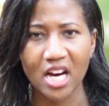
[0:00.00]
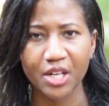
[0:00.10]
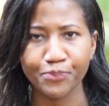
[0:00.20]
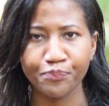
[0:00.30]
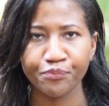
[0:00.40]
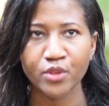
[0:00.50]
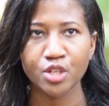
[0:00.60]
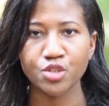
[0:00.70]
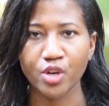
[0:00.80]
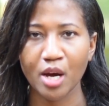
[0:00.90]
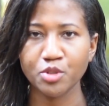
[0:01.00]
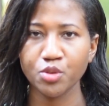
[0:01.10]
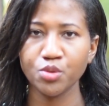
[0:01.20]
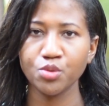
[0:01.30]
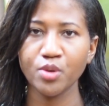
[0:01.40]
to come
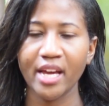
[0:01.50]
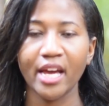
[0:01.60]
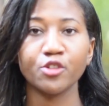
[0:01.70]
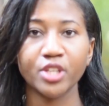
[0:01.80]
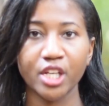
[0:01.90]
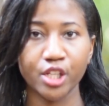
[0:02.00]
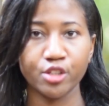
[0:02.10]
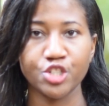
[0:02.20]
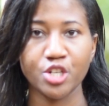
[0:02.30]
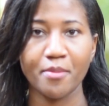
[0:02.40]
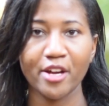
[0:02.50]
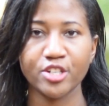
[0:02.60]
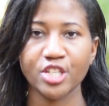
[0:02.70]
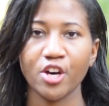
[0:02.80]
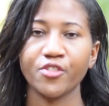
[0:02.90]
to a healthy conclusion
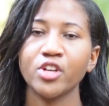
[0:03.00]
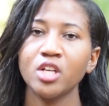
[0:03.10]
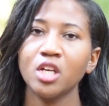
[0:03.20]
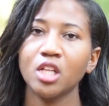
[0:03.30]
about yourself,